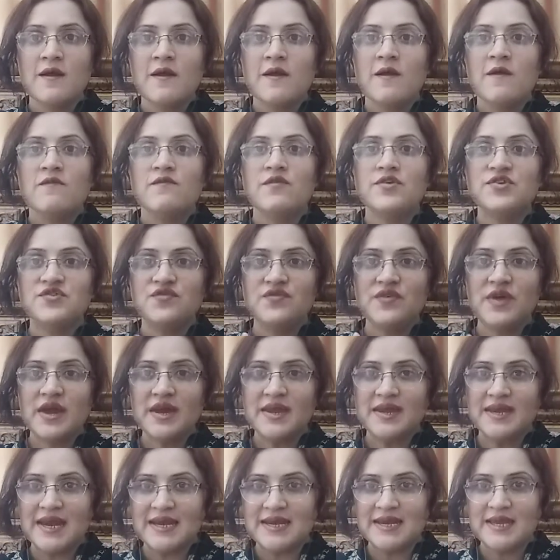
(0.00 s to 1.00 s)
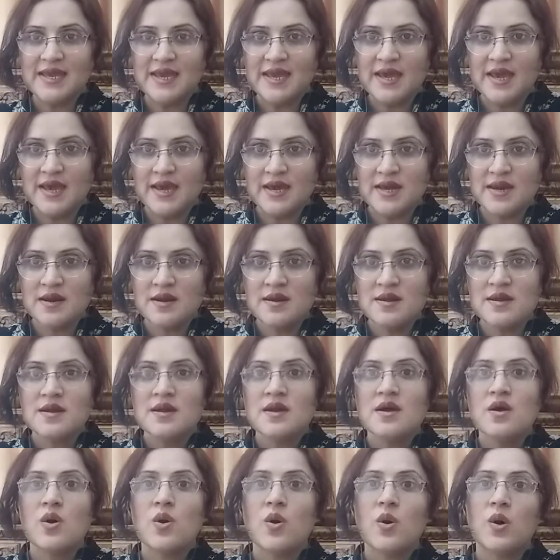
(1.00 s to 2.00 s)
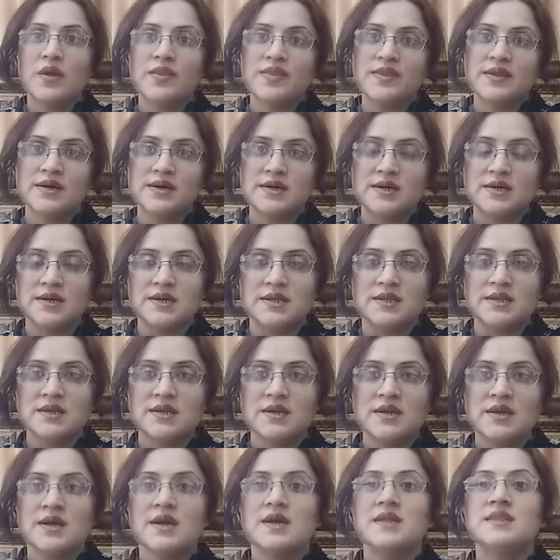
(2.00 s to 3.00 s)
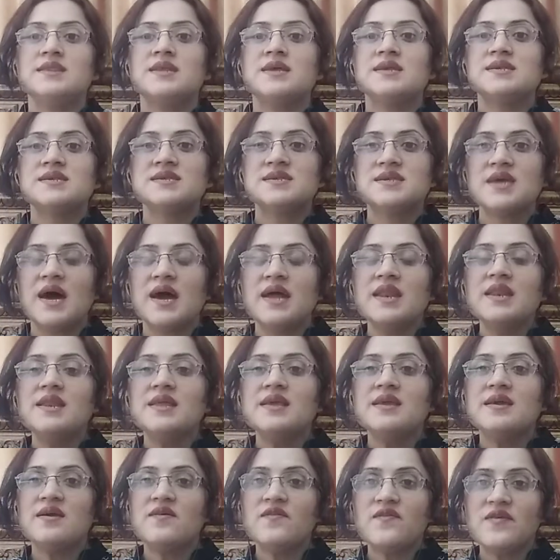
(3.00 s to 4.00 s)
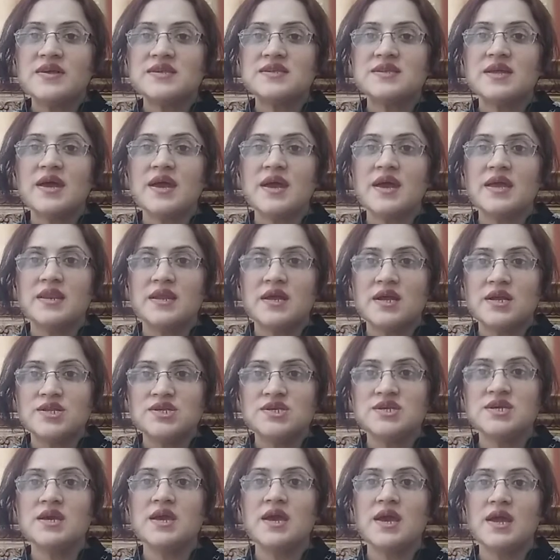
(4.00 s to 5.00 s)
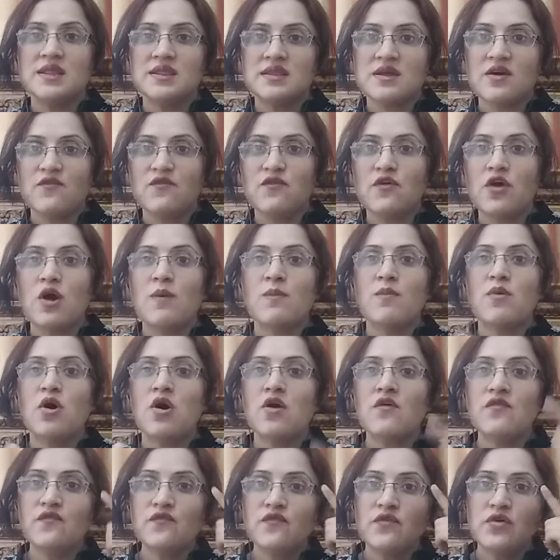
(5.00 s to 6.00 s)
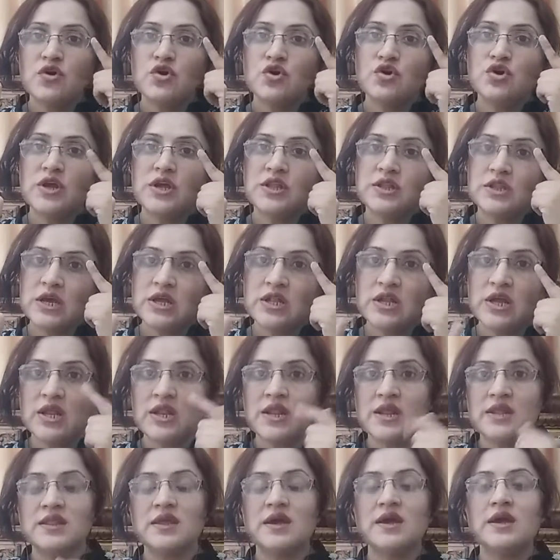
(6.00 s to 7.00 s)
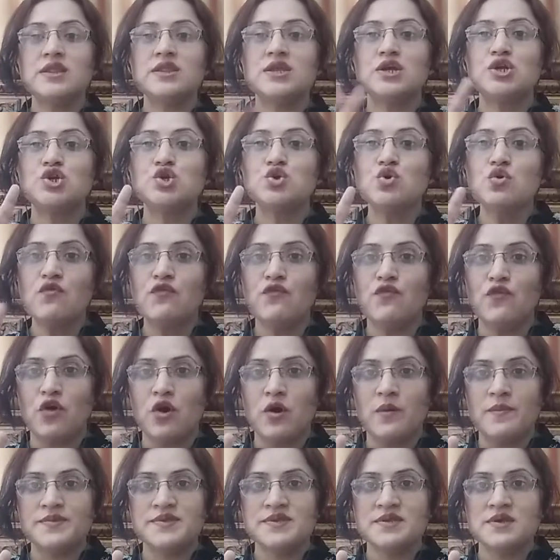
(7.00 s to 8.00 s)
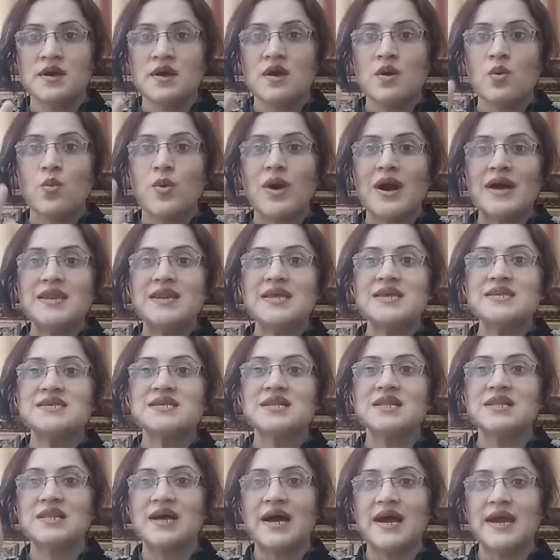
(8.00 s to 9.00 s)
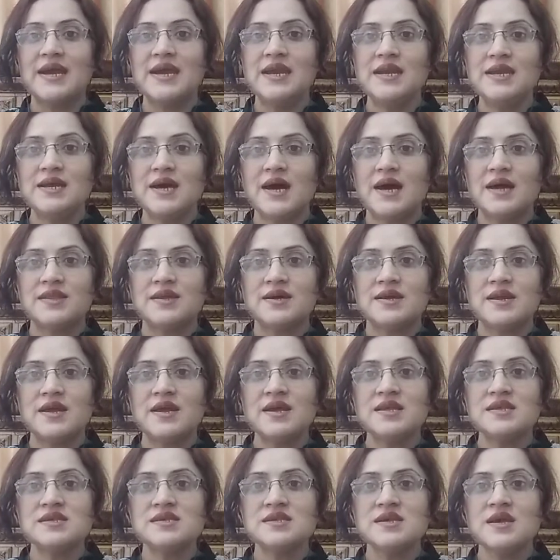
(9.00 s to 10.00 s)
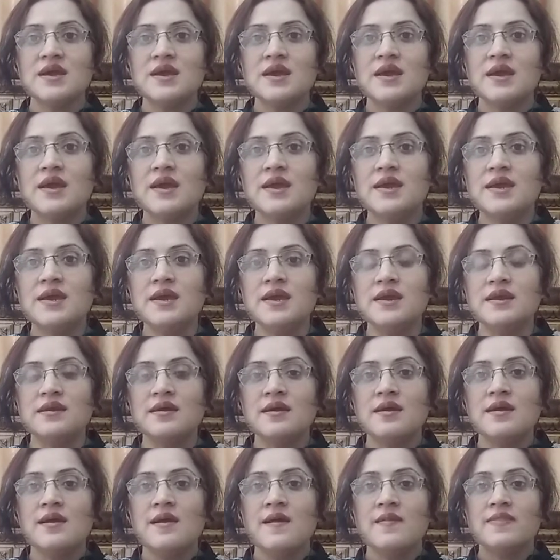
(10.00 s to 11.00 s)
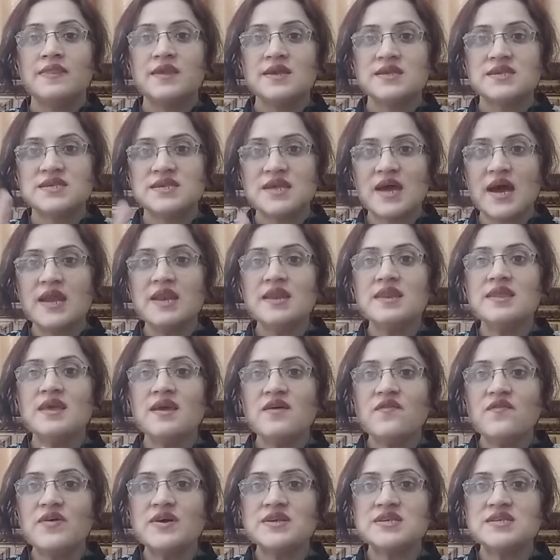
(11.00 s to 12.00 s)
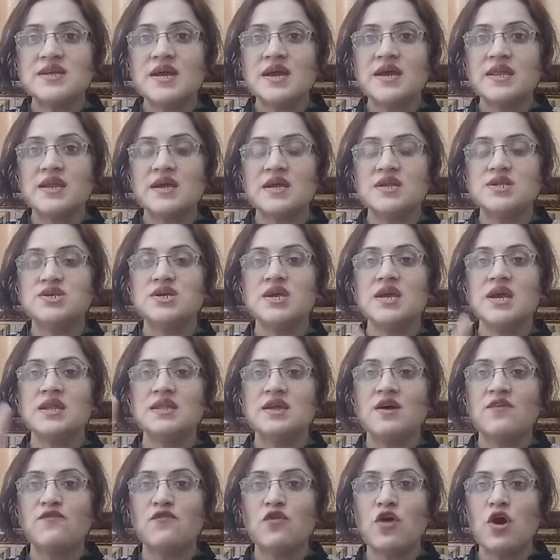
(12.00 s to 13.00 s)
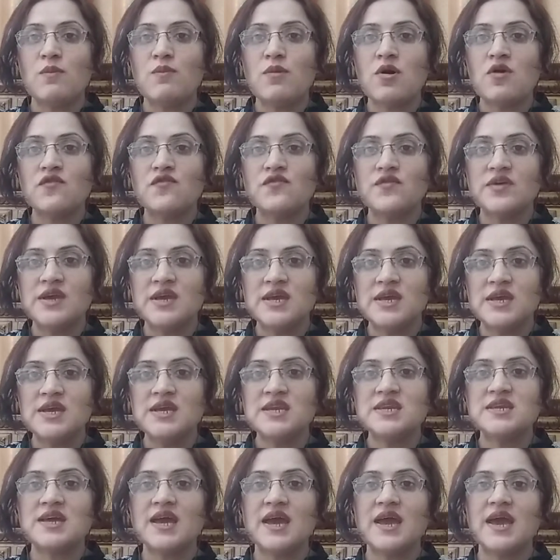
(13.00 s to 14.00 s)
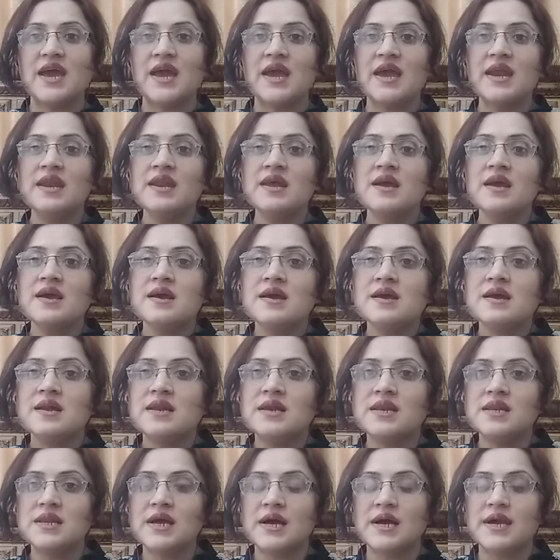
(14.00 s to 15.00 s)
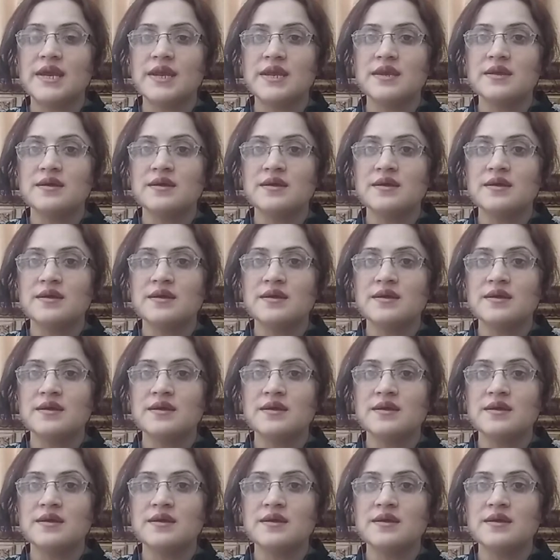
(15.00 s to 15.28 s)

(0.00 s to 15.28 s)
which we are getting here on the earth. The sun gives us the energy in the form of in the two forms. One is light, other is heat. The sun gives us the energy in the form of heat and light.